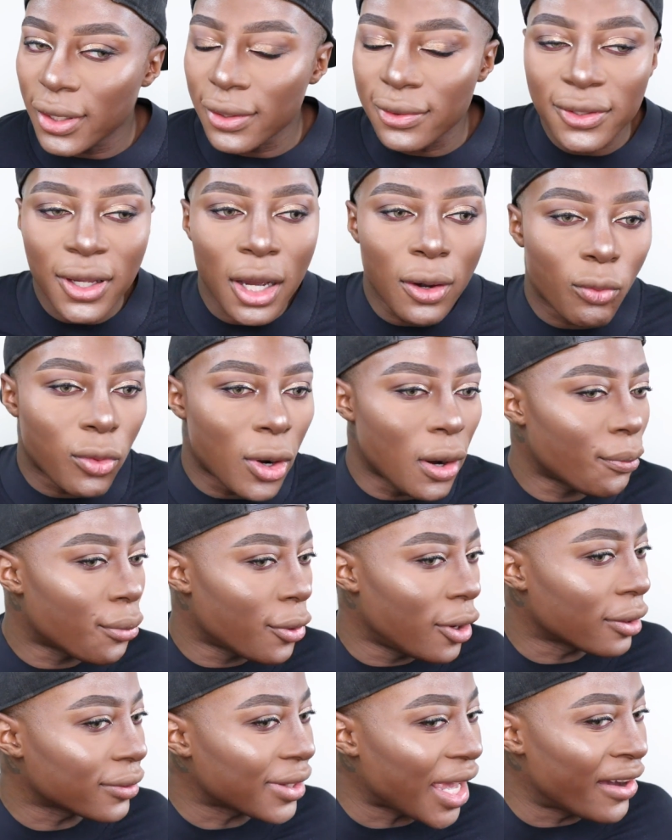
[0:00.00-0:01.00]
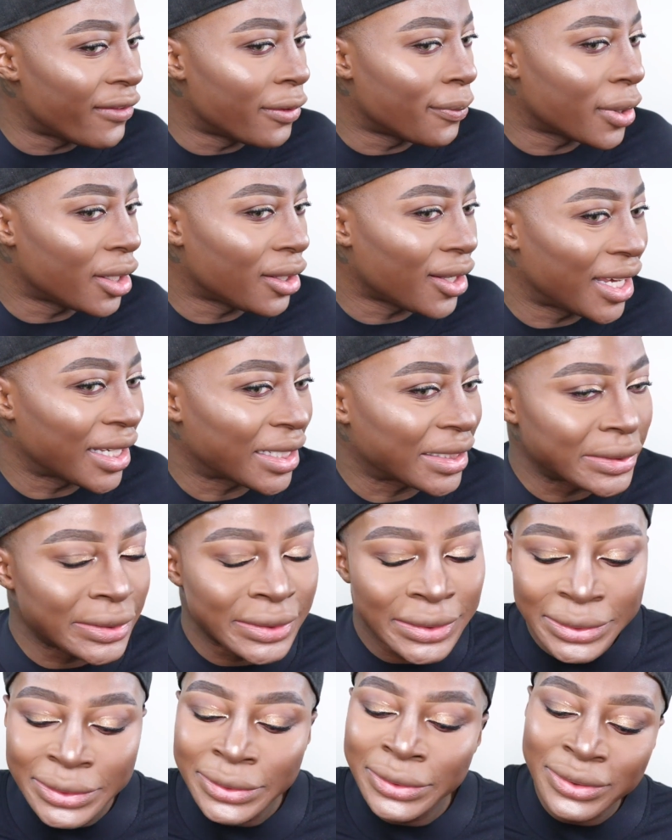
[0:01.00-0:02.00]
There's not one product that I haven't been like,
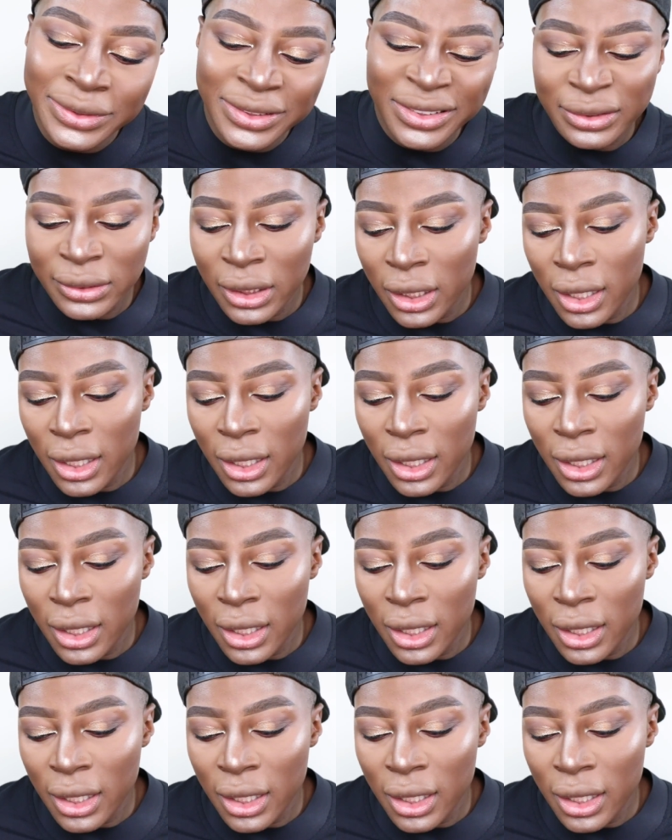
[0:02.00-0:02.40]
And